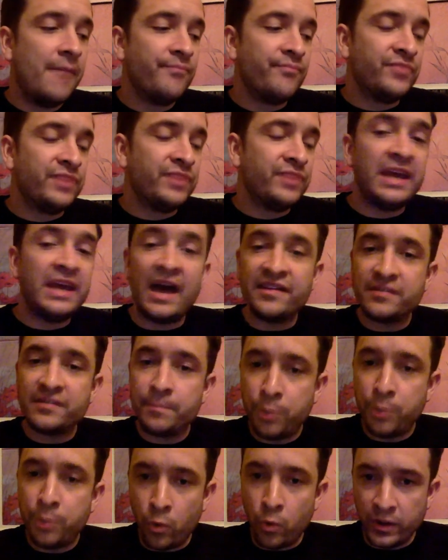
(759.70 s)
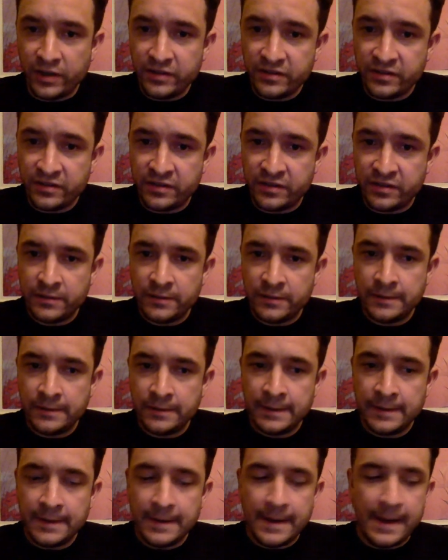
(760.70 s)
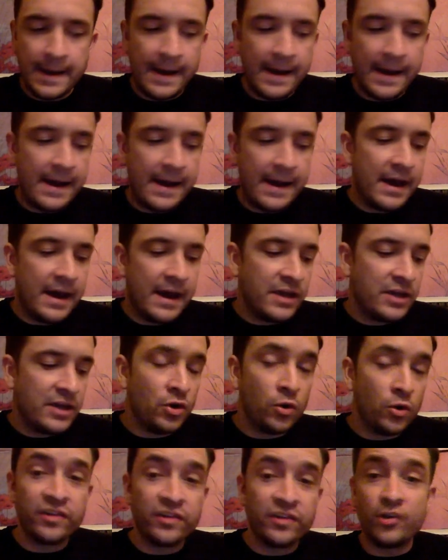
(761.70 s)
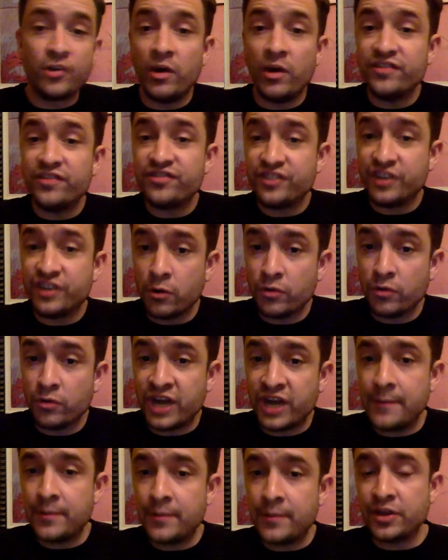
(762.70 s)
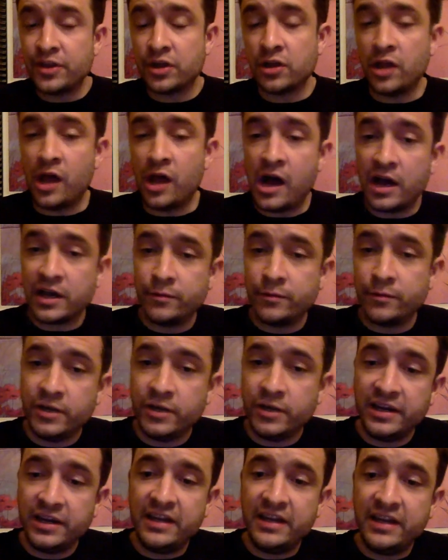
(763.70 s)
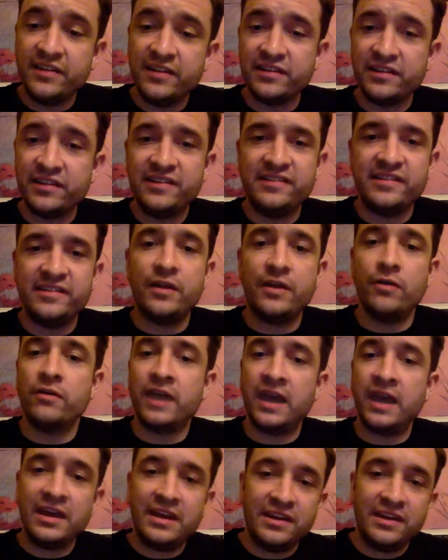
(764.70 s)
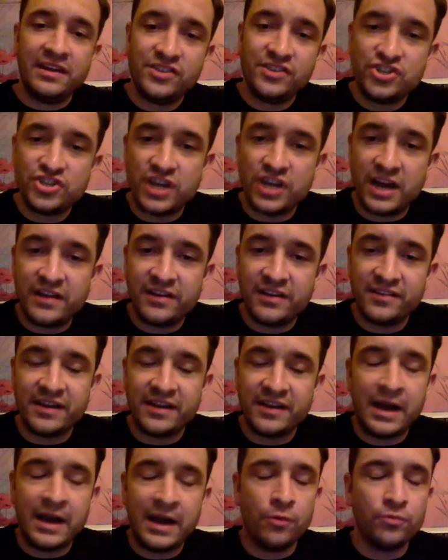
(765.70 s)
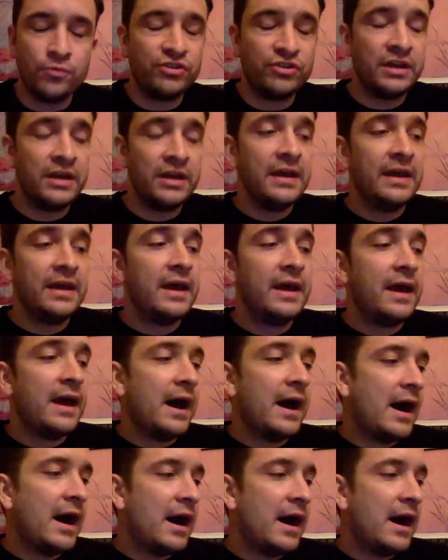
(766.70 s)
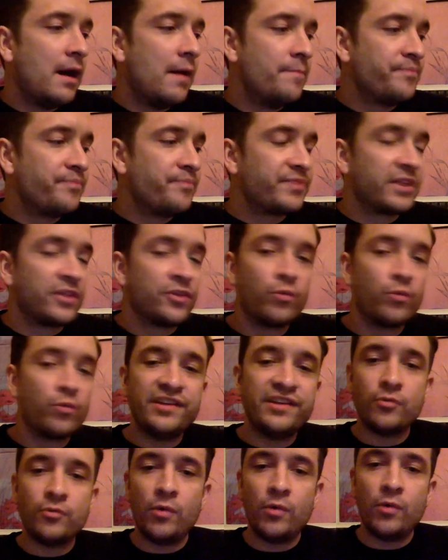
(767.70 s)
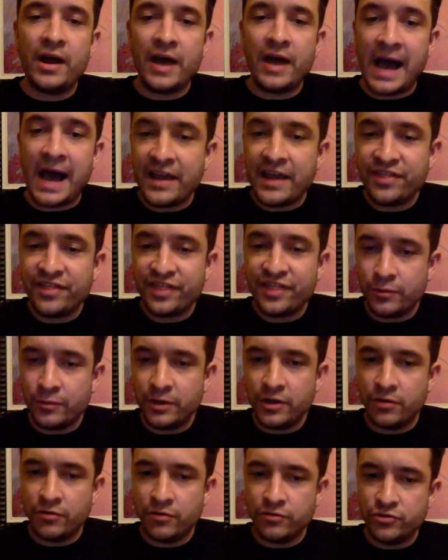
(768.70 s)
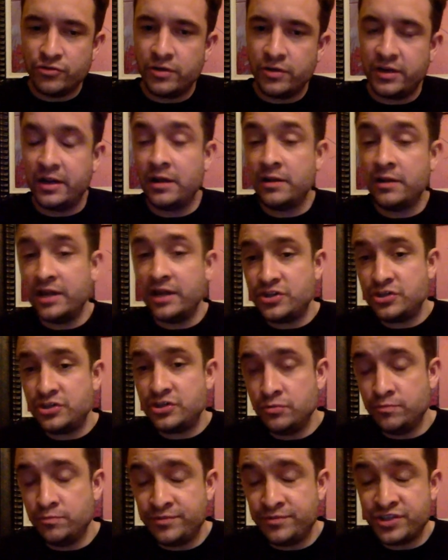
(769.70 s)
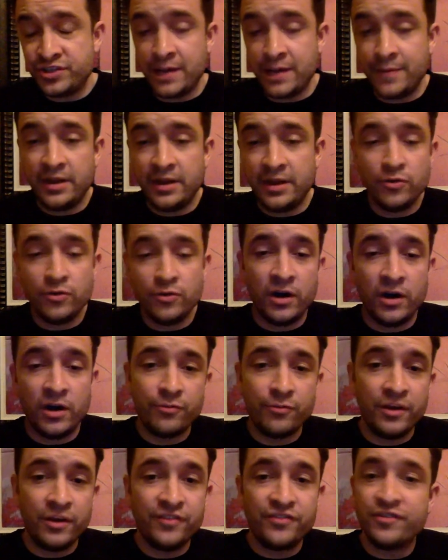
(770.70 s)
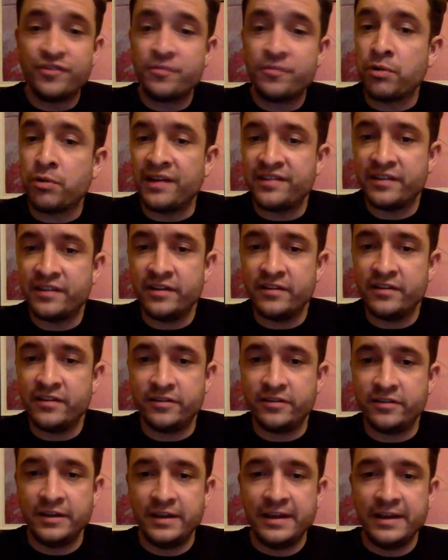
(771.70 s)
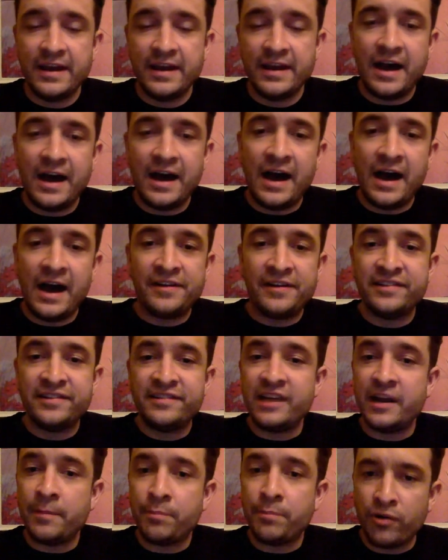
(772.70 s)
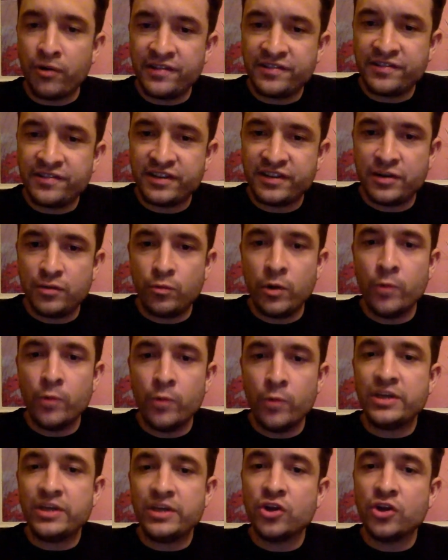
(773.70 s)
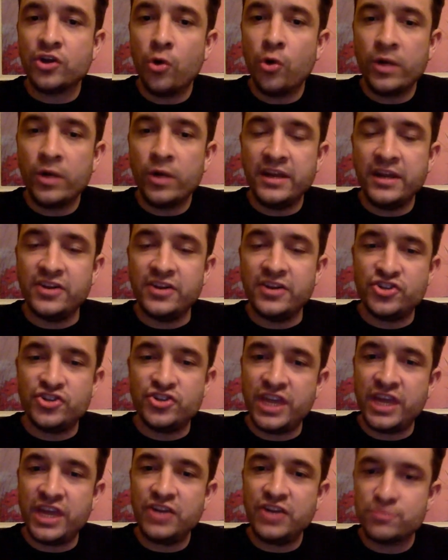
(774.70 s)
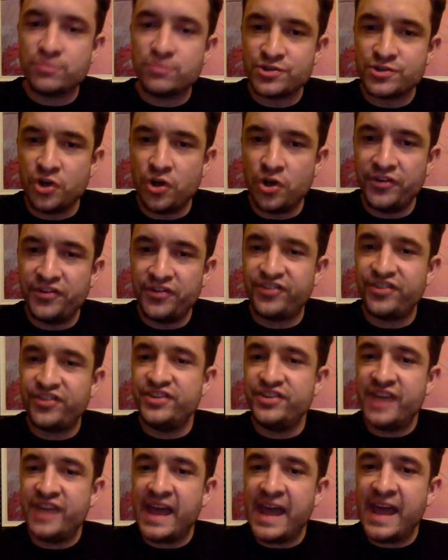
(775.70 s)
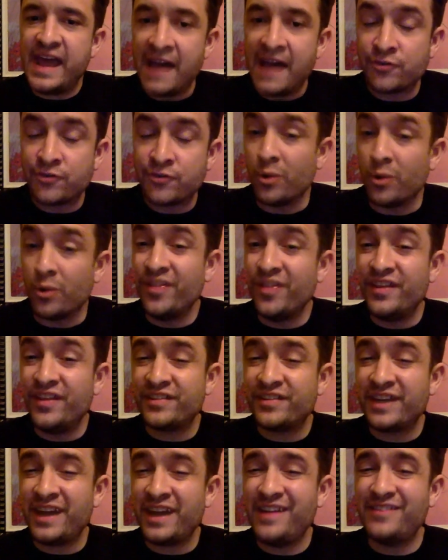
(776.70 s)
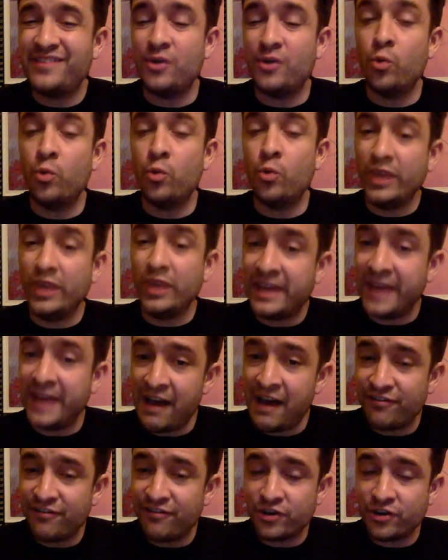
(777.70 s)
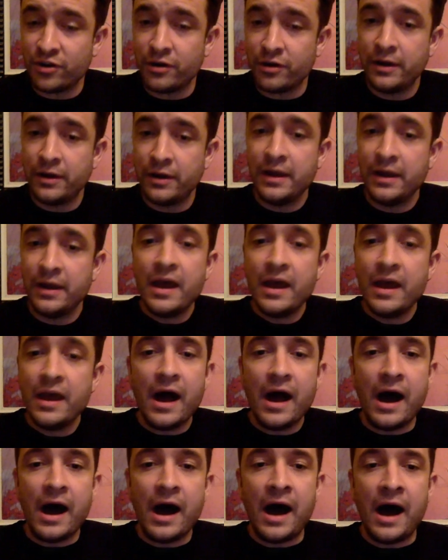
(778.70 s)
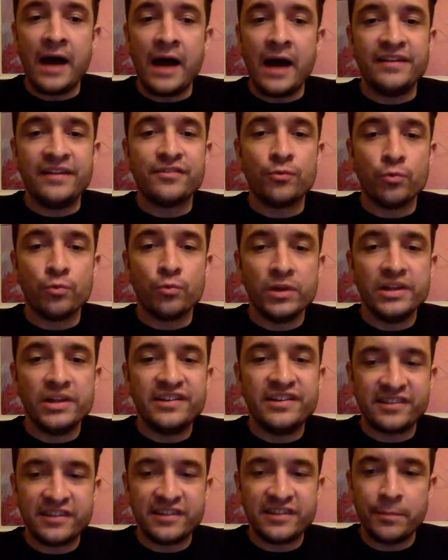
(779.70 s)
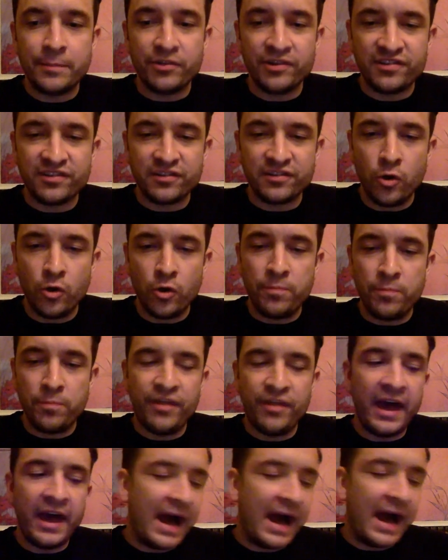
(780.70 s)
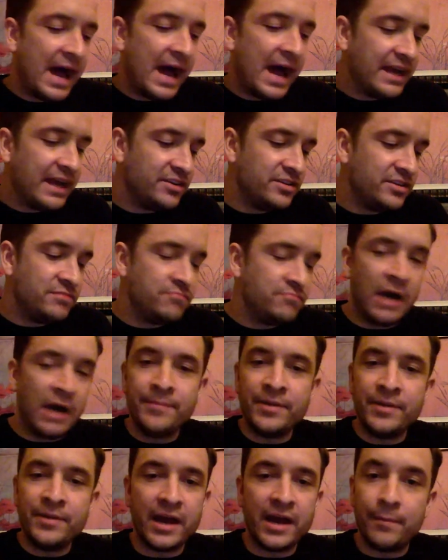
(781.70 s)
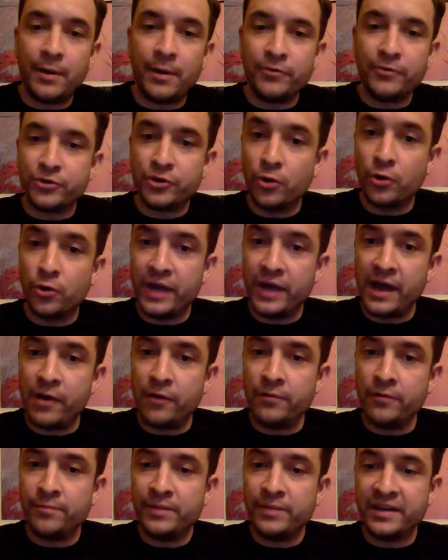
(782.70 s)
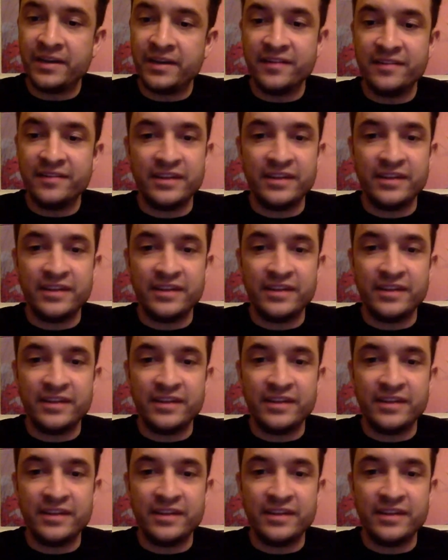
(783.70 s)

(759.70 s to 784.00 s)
He has a point, because there was 0 time on the clock, and we could have easily said, okay, Izzy's shot doesn't count. The reason why I think we don't do it, and I'll let you chime in if you want as well, is just precedent. To set a precedent where we can go in and change results the day after, or in this case, a week after, is a really slippery slope that I'm not about to go down, because